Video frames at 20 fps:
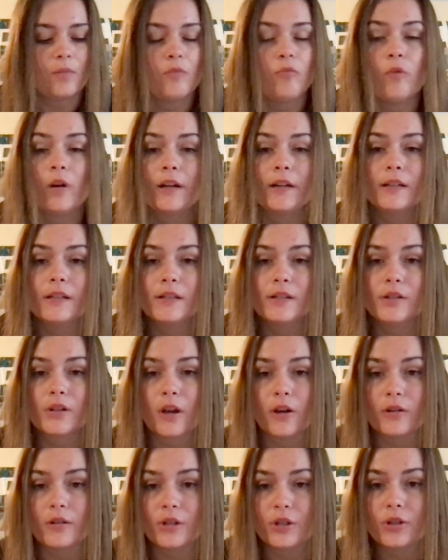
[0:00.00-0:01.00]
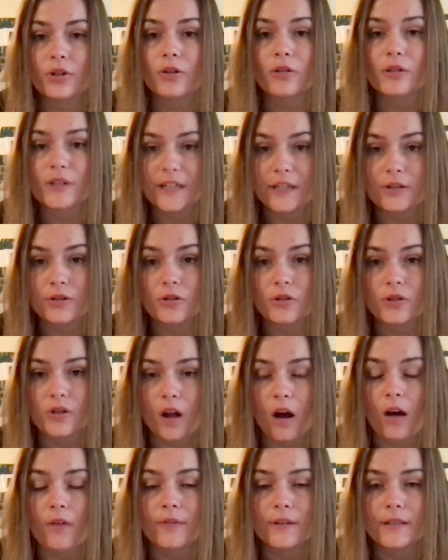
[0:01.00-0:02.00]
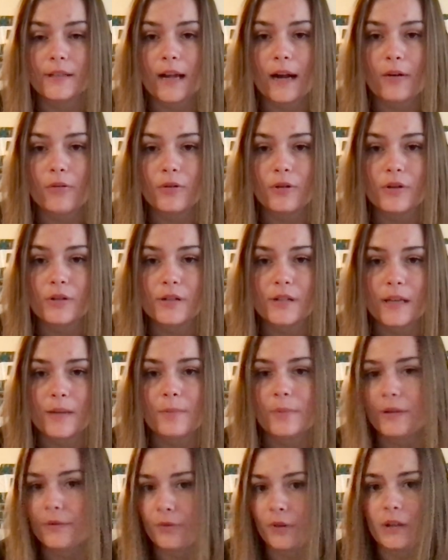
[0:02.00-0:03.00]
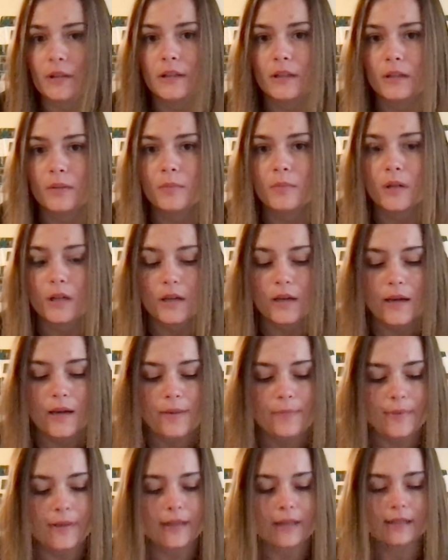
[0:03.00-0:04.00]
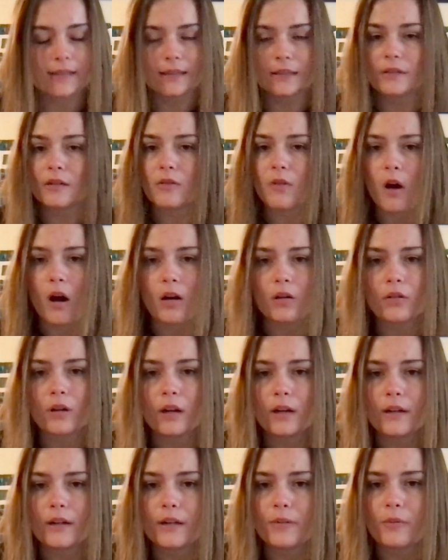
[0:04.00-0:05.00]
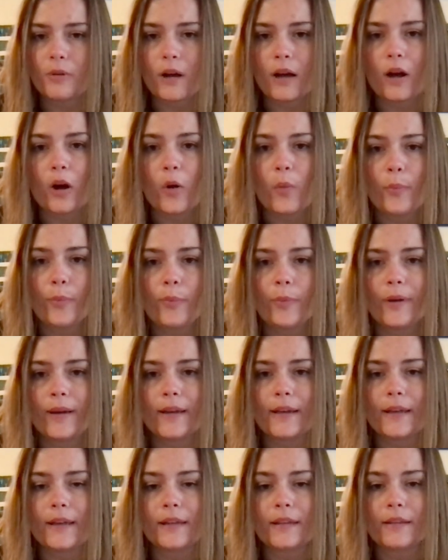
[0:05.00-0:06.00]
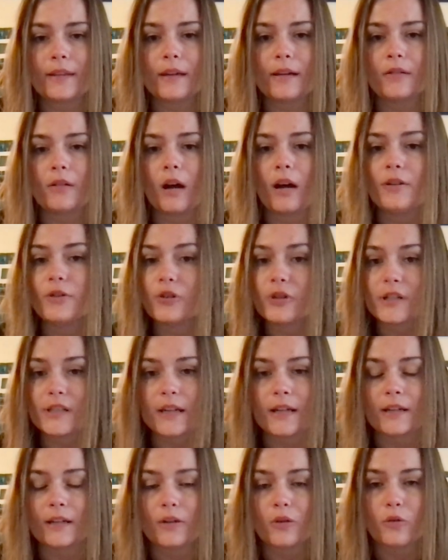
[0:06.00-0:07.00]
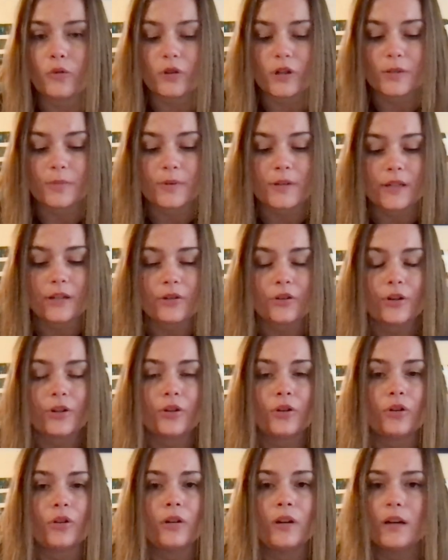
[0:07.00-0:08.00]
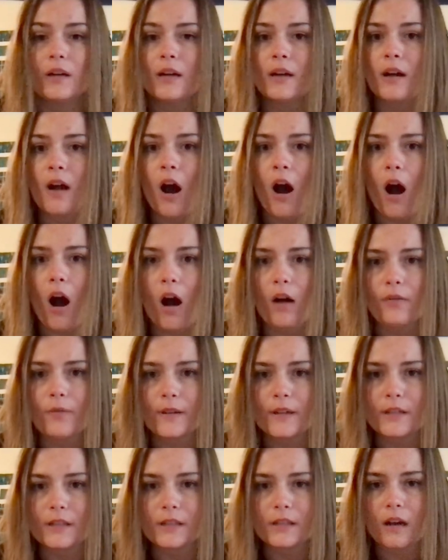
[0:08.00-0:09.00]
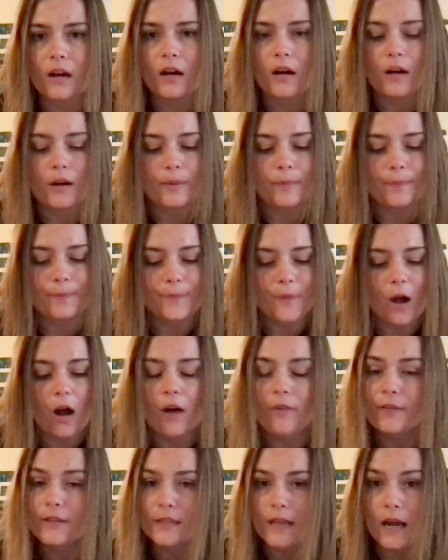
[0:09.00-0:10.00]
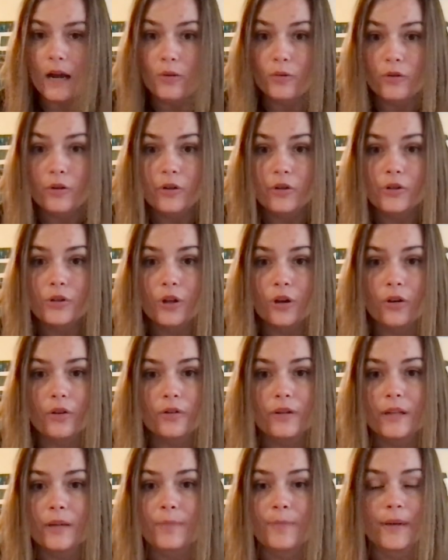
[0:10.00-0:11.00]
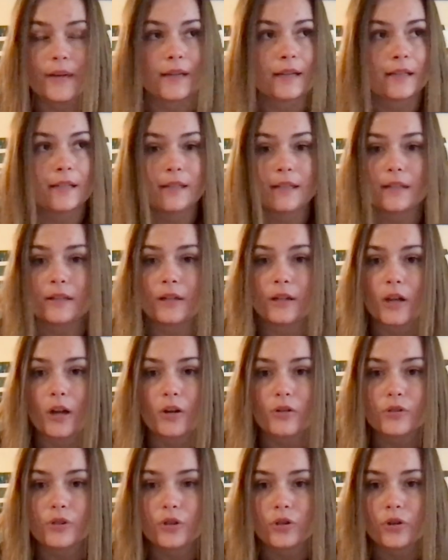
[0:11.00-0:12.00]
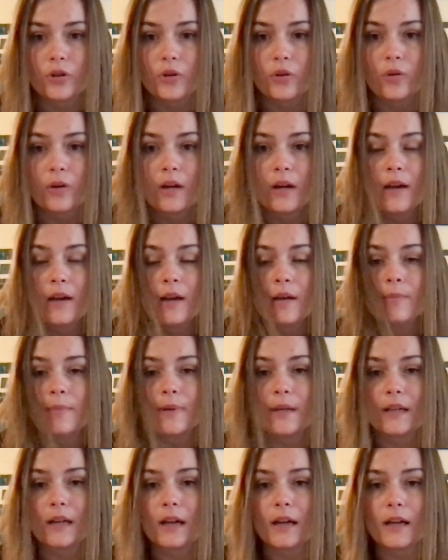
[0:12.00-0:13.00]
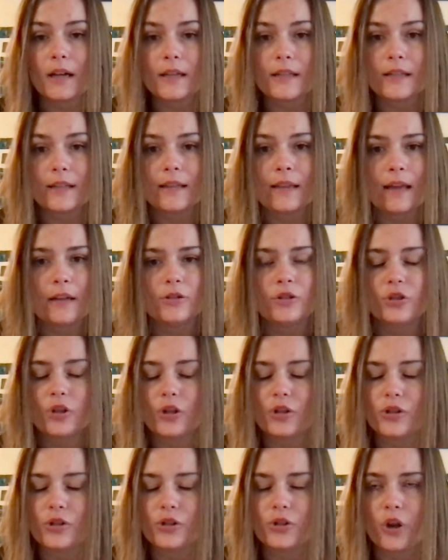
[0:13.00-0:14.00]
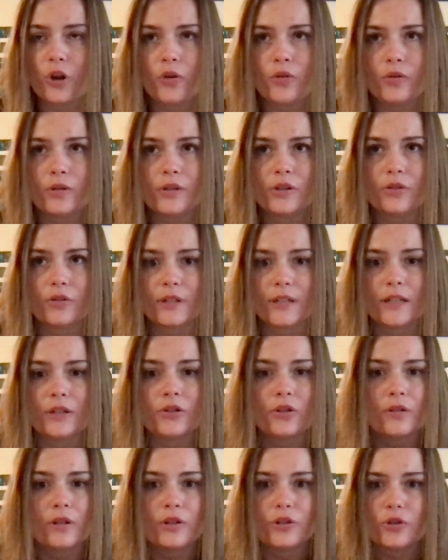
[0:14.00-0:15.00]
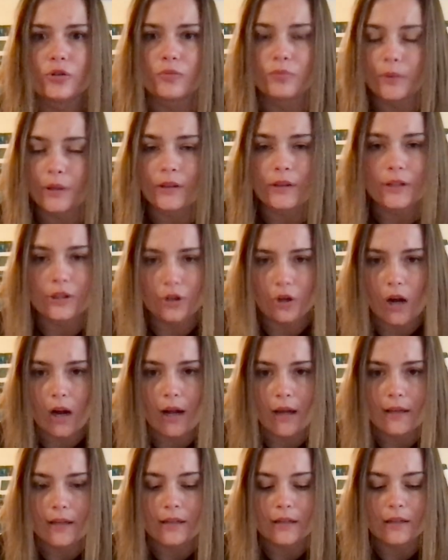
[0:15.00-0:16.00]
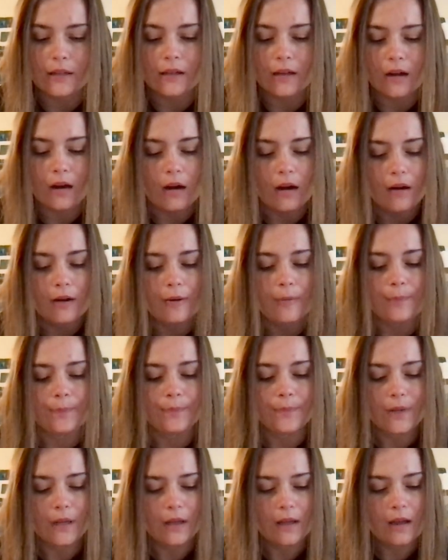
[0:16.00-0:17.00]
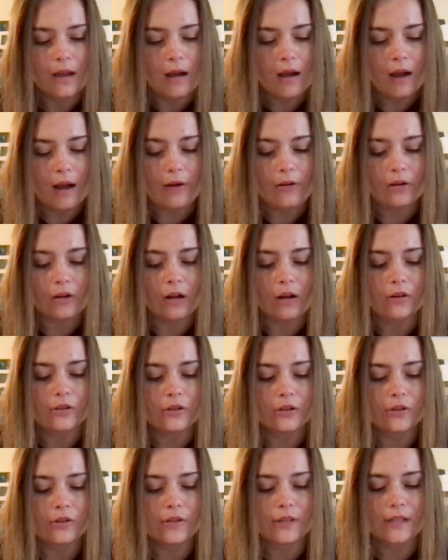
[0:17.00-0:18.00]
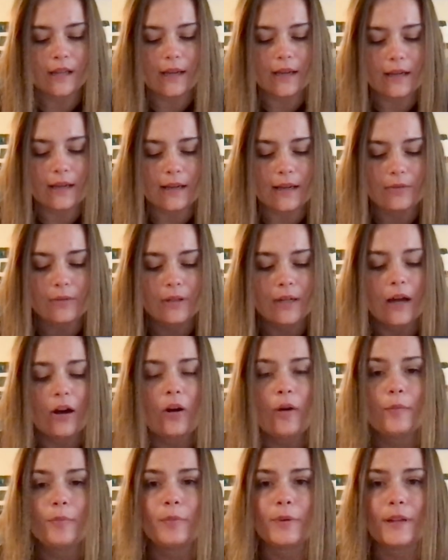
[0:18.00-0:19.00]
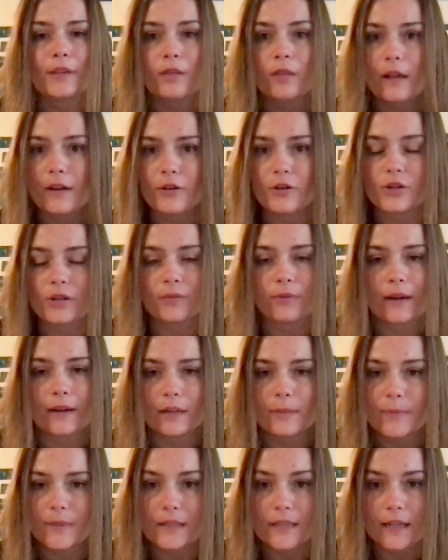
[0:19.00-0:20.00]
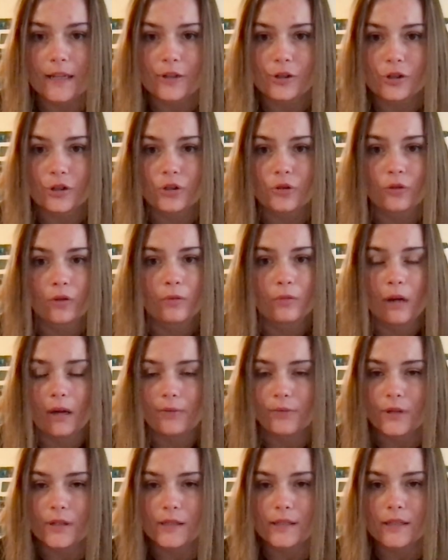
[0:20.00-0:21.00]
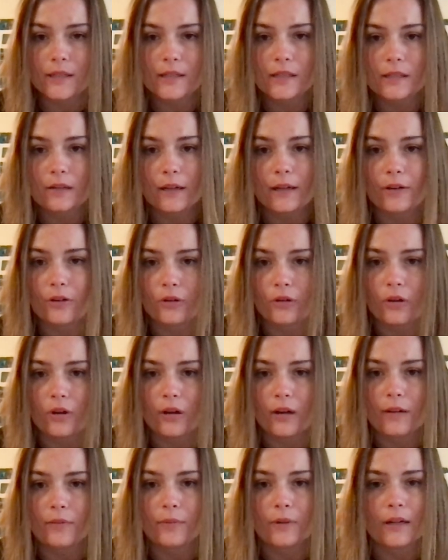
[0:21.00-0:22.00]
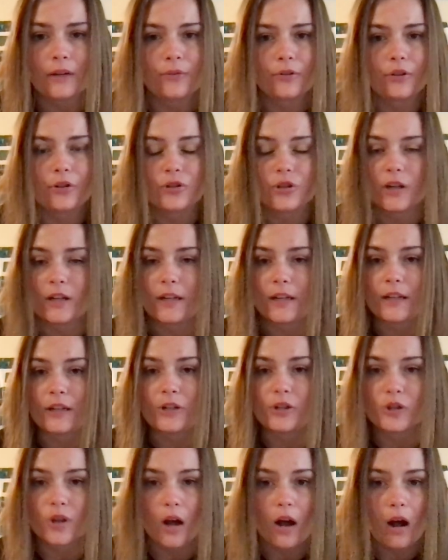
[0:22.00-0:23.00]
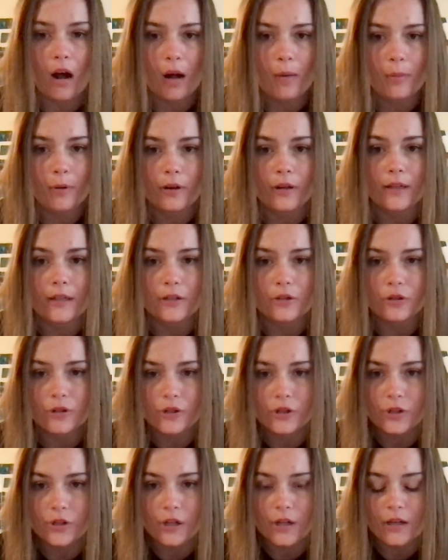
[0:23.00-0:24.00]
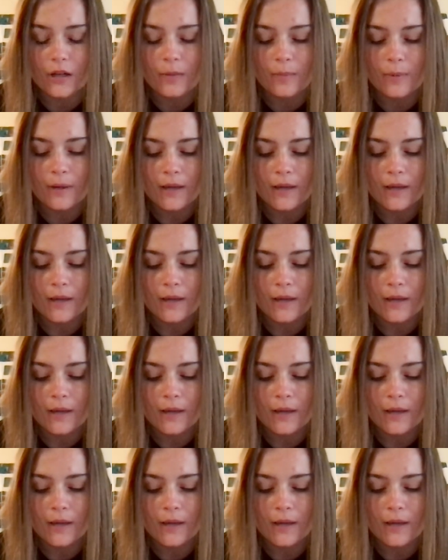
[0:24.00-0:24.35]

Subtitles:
One is go to your teacher's office hours and befriend them, because in the long run, it will help with understanding course material. Office hours are the biggest thing to go to, because that just shows your teacher that you're really trying. I would also say it would help with letters of recommendation or references later on whenever you're trying to get a job or an internship.